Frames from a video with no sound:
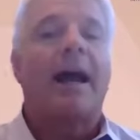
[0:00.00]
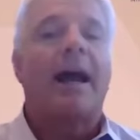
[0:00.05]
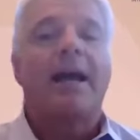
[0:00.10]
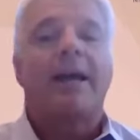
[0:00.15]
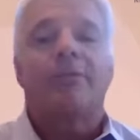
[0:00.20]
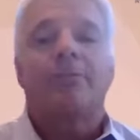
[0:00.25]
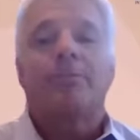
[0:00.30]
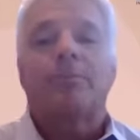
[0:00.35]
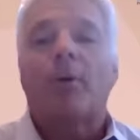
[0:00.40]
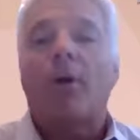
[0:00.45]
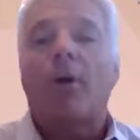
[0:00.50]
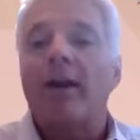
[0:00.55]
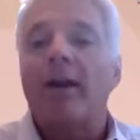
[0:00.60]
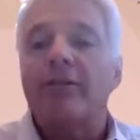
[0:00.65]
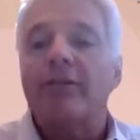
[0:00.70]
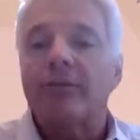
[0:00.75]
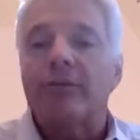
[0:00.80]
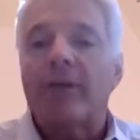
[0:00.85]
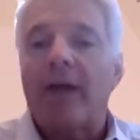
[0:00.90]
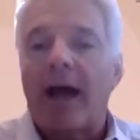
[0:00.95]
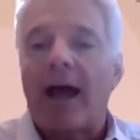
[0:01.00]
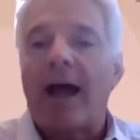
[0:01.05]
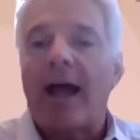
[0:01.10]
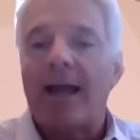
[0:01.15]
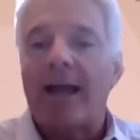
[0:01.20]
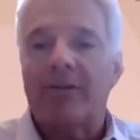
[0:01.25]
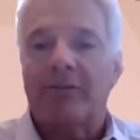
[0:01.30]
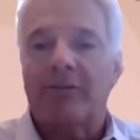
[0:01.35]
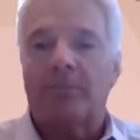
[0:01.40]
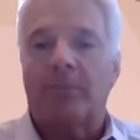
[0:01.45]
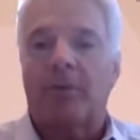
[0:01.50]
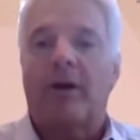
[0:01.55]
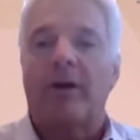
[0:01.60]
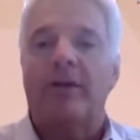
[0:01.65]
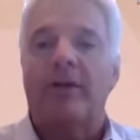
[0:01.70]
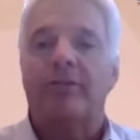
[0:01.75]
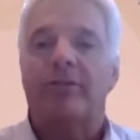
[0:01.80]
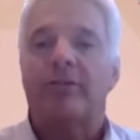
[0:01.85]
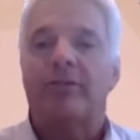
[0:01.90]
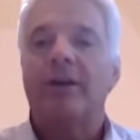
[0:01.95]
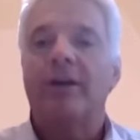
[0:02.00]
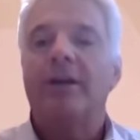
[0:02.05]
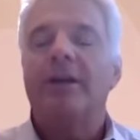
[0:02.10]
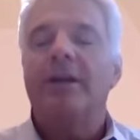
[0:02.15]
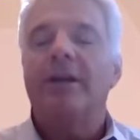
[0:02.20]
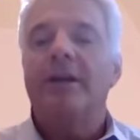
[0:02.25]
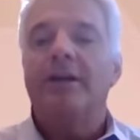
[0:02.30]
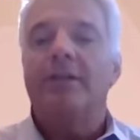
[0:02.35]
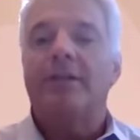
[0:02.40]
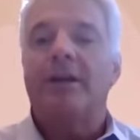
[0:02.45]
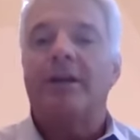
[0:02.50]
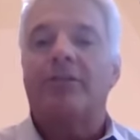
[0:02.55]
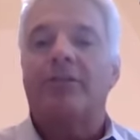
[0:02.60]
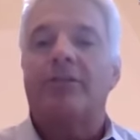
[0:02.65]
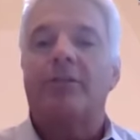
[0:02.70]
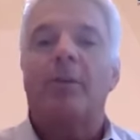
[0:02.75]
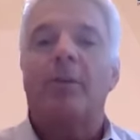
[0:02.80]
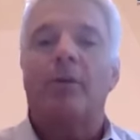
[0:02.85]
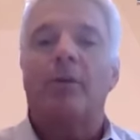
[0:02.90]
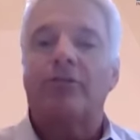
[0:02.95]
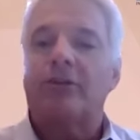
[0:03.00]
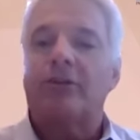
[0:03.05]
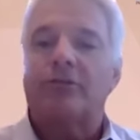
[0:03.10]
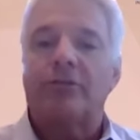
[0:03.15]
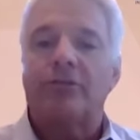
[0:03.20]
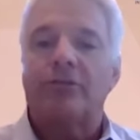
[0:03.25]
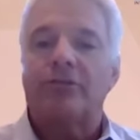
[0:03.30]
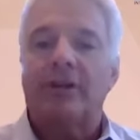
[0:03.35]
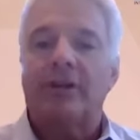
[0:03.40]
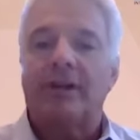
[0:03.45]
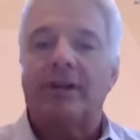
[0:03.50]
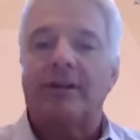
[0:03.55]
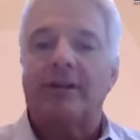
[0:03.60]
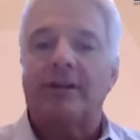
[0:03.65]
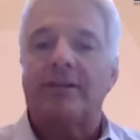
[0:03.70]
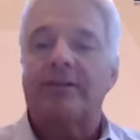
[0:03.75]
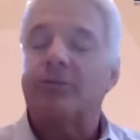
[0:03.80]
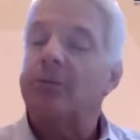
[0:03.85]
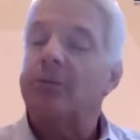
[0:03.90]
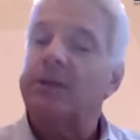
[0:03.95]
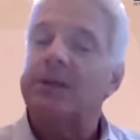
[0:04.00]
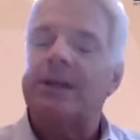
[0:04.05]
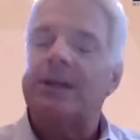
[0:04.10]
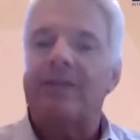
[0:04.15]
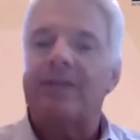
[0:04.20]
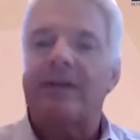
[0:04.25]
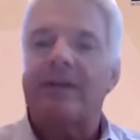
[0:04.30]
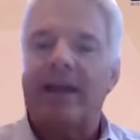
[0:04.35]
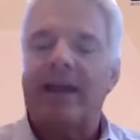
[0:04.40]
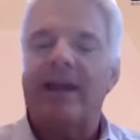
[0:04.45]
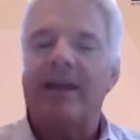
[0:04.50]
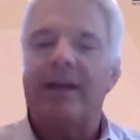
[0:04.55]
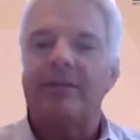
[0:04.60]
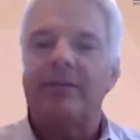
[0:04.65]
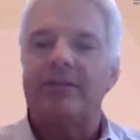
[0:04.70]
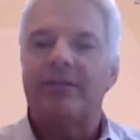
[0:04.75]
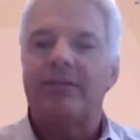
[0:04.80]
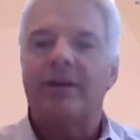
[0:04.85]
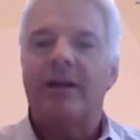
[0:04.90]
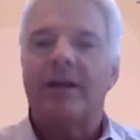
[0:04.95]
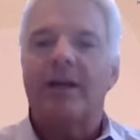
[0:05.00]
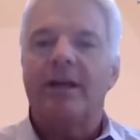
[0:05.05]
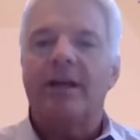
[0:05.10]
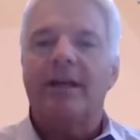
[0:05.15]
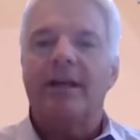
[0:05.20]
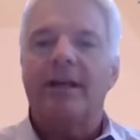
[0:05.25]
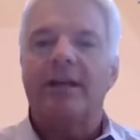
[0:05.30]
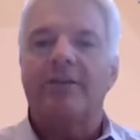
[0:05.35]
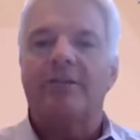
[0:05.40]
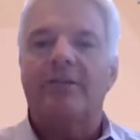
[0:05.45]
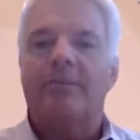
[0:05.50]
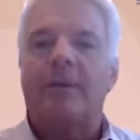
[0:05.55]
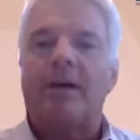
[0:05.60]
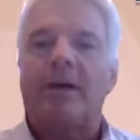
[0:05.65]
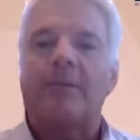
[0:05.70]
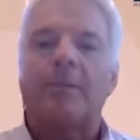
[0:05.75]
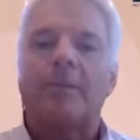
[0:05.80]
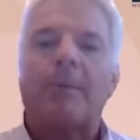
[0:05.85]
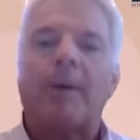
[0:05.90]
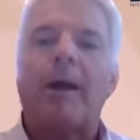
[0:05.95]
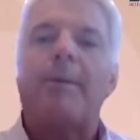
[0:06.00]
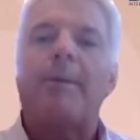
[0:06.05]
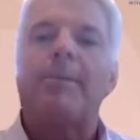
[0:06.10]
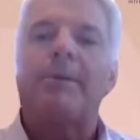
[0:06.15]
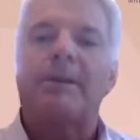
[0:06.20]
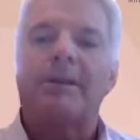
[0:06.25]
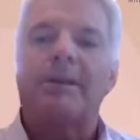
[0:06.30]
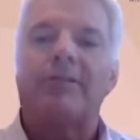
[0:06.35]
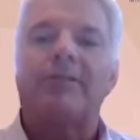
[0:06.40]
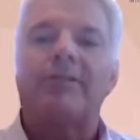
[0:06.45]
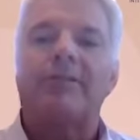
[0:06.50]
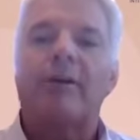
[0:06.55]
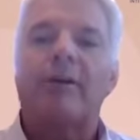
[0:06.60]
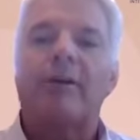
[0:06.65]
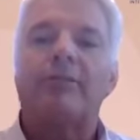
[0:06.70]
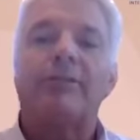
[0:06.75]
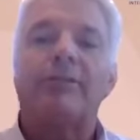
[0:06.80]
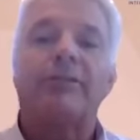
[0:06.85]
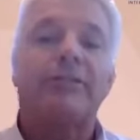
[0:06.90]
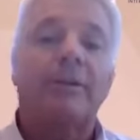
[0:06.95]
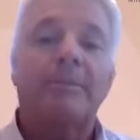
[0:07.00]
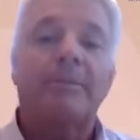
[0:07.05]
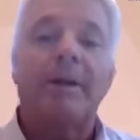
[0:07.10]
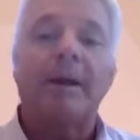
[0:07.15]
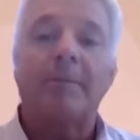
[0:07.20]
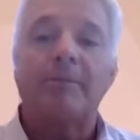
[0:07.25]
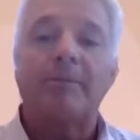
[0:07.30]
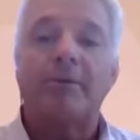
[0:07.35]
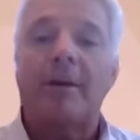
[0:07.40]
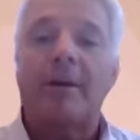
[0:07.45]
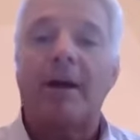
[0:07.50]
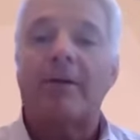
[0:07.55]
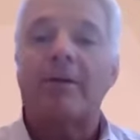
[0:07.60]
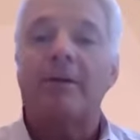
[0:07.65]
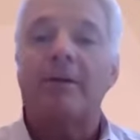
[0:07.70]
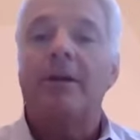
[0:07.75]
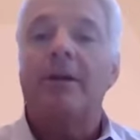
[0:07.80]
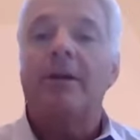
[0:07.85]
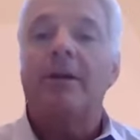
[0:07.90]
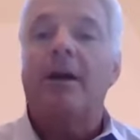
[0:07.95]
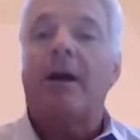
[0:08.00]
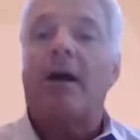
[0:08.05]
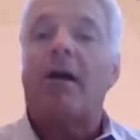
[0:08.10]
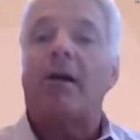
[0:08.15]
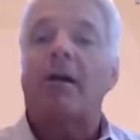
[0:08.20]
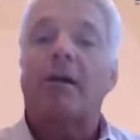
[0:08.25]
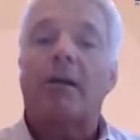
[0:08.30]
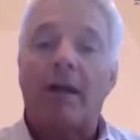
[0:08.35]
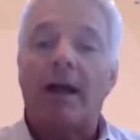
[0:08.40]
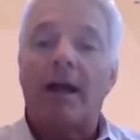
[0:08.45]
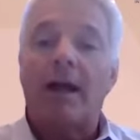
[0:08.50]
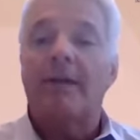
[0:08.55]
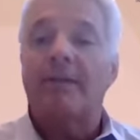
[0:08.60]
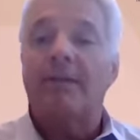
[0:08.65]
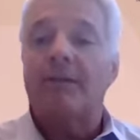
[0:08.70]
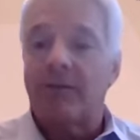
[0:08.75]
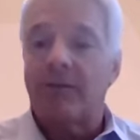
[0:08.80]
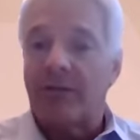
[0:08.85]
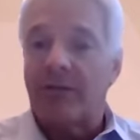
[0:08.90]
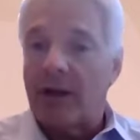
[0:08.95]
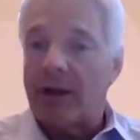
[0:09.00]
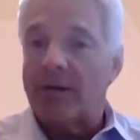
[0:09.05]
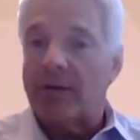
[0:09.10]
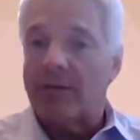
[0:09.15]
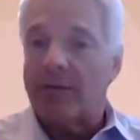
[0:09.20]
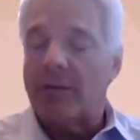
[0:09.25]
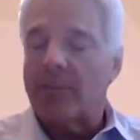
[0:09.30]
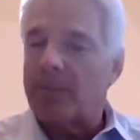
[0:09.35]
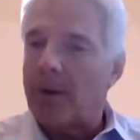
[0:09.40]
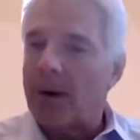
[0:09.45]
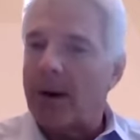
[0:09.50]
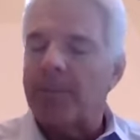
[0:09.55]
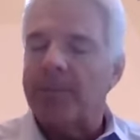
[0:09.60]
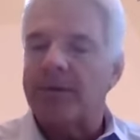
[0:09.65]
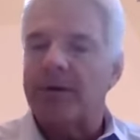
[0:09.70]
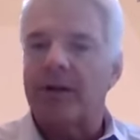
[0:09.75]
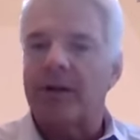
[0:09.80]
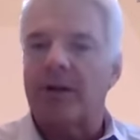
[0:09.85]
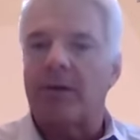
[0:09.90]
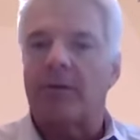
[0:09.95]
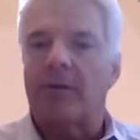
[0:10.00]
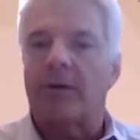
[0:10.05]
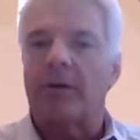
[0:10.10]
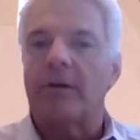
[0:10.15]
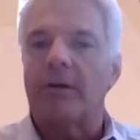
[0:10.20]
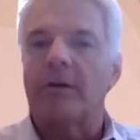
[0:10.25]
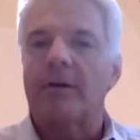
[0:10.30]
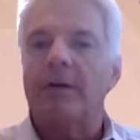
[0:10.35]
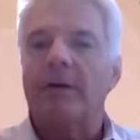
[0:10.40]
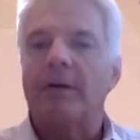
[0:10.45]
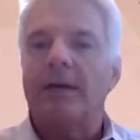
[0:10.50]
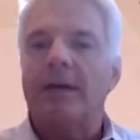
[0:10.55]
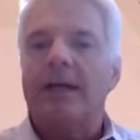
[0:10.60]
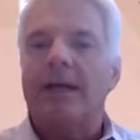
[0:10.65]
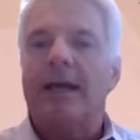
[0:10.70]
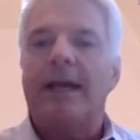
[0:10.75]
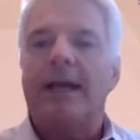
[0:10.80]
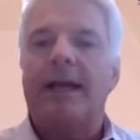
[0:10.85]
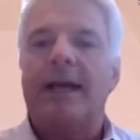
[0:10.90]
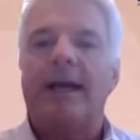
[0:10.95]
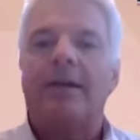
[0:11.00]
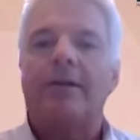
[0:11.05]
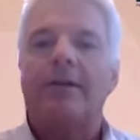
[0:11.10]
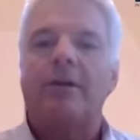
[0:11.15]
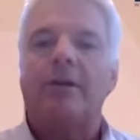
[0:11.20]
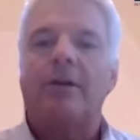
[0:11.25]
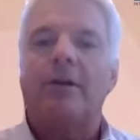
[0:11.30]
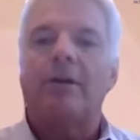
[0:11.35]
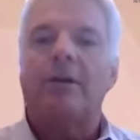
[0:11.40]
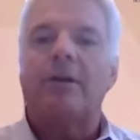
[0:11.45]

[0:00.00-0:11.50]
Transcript: highest price or the highest price that's the most interesting. It's really not the case. It's about the property itself and sometimes about our client, the seller, the property owner. And